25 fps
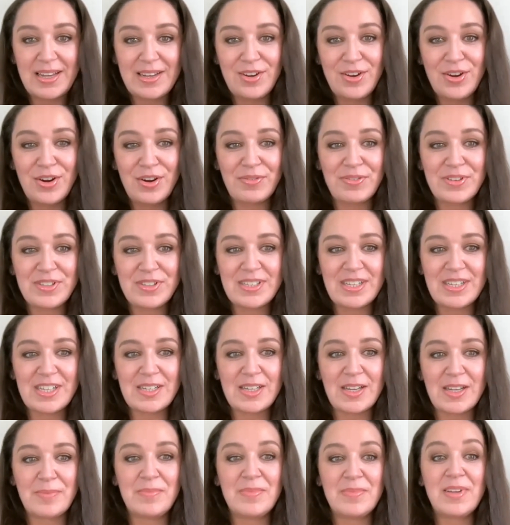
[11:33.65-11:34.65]
nervous
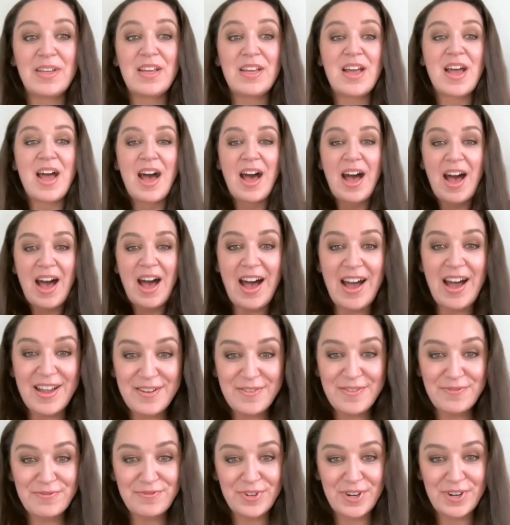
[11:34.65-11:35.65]
system, I
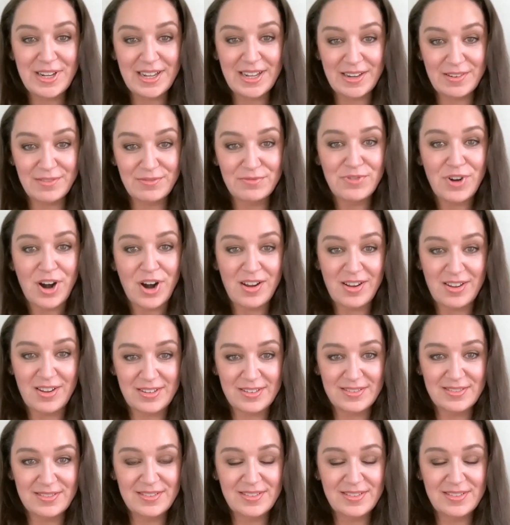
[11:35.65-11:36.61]
freaking rock.